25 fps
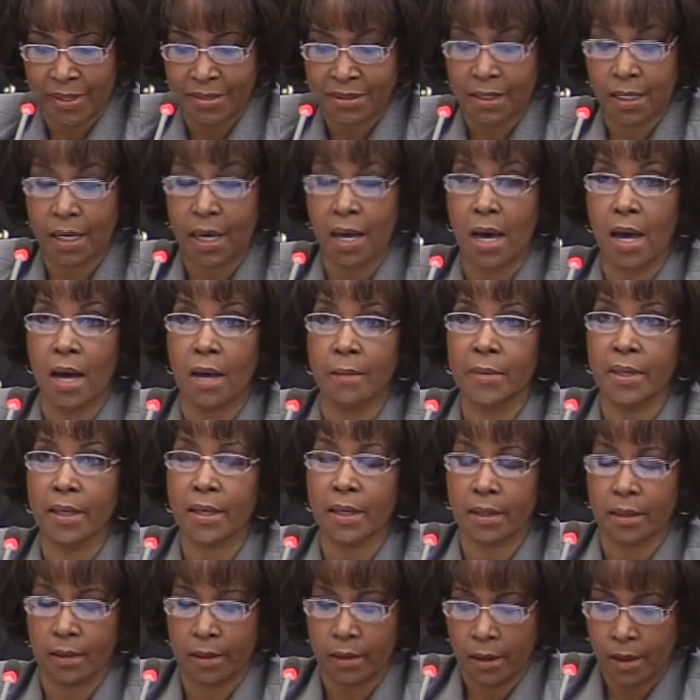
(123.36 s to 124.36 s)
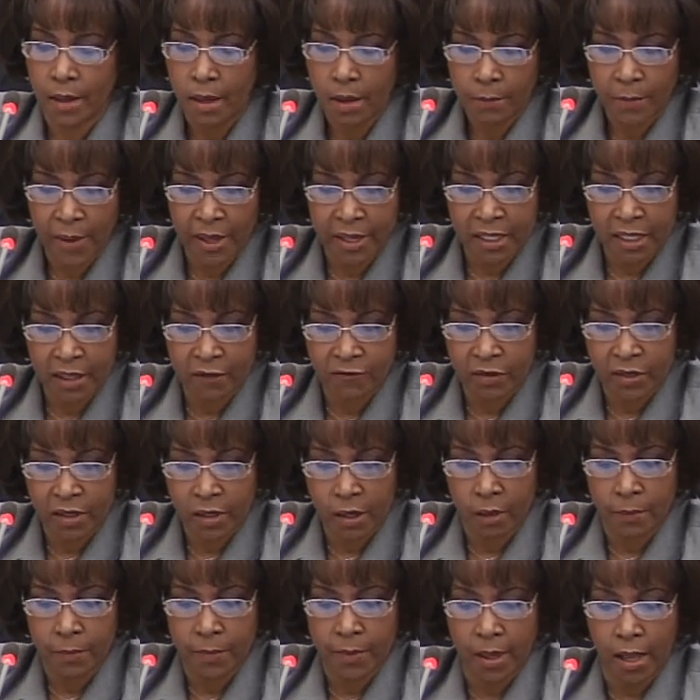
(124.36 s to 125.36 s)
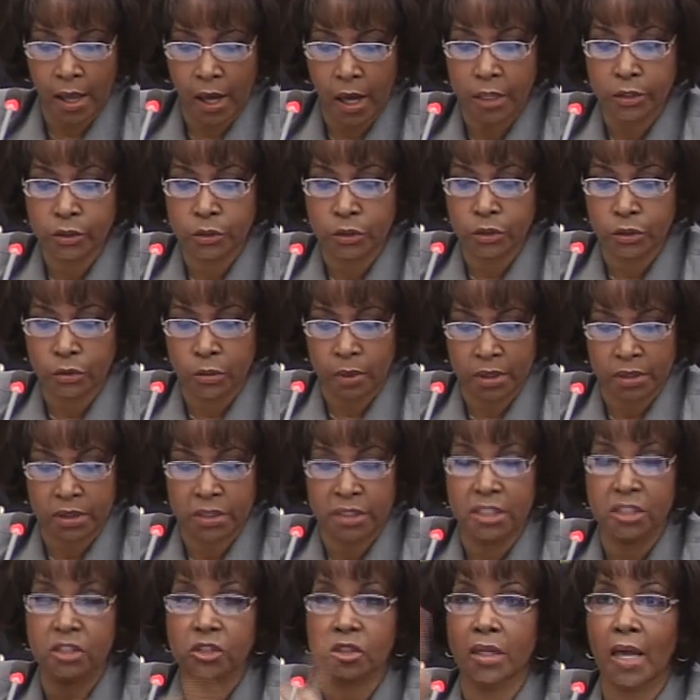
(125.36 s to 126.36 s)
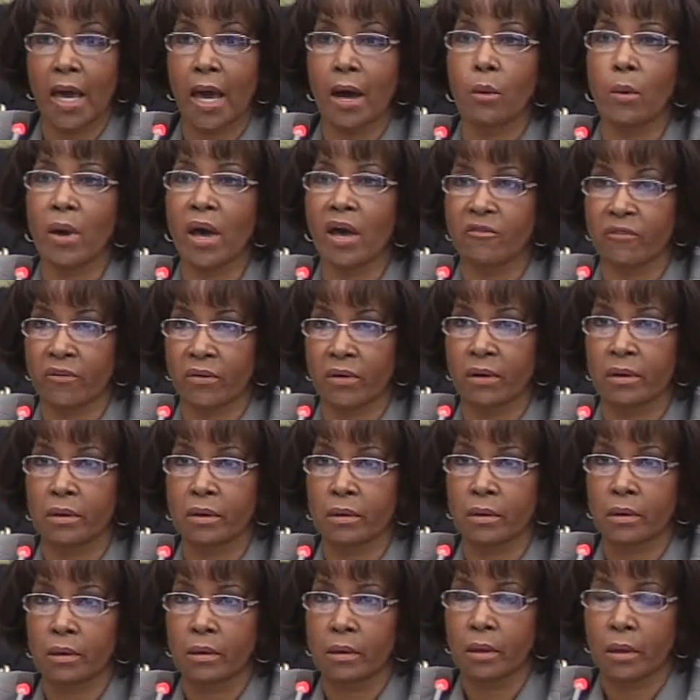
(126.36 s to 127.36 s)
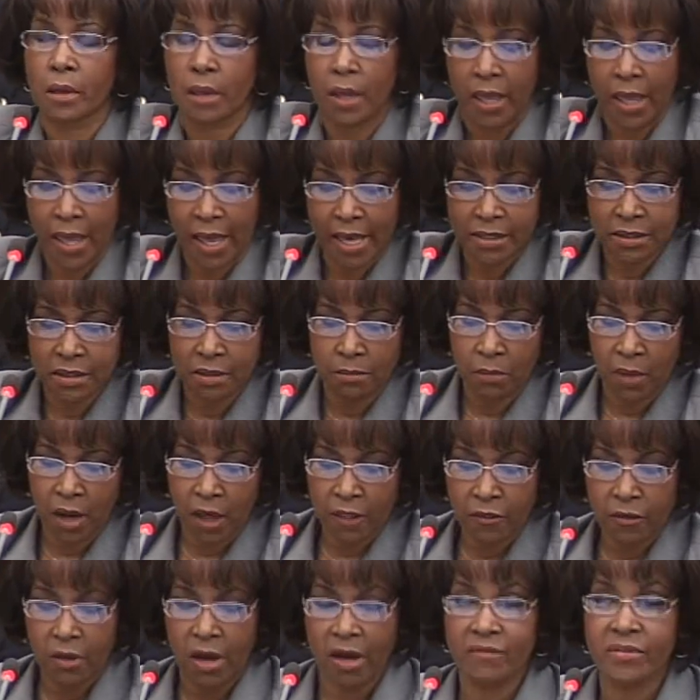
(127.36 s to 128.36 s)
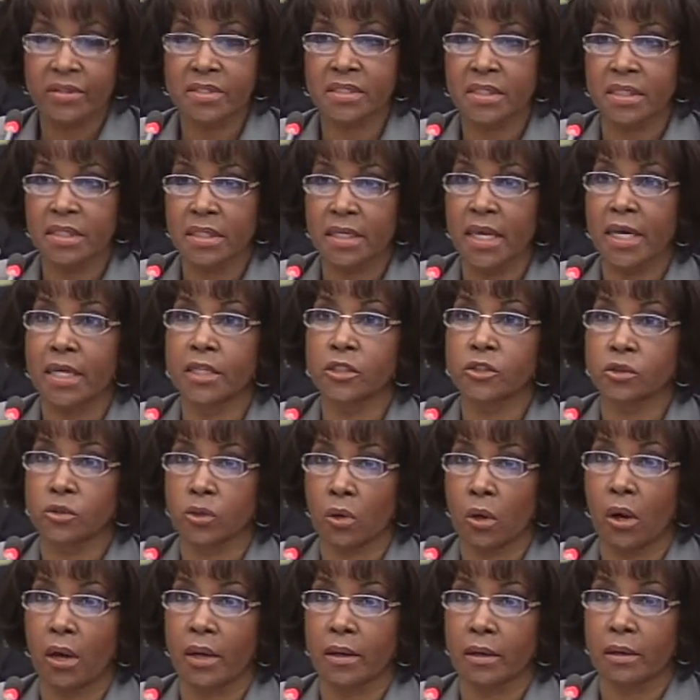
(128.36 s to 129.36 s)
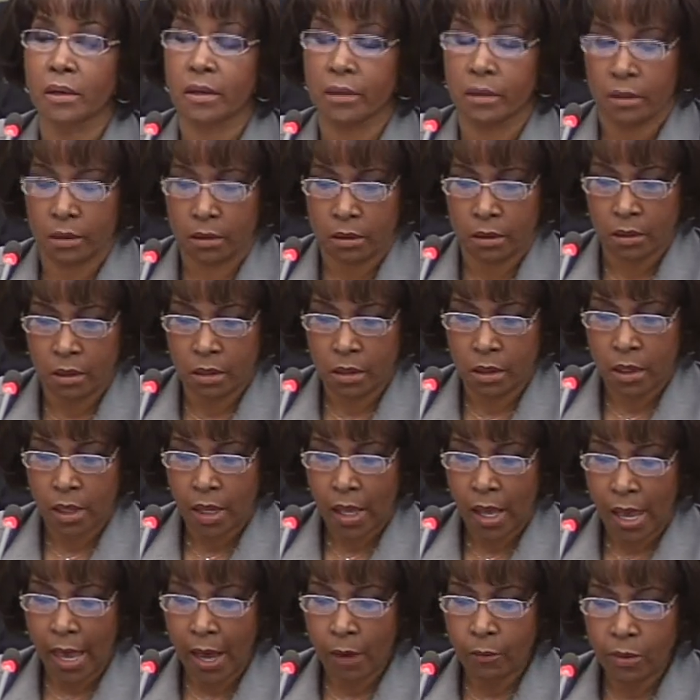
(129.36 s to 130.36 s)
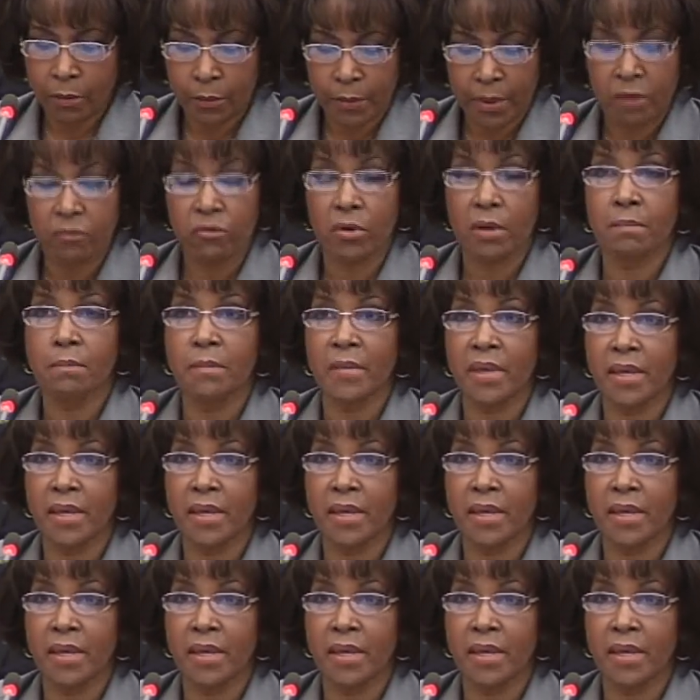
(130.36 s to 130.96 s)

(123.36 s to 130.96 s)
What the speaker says: him as a comic, by giving him undue attention. However, as the mother of a teenage daughter, I would be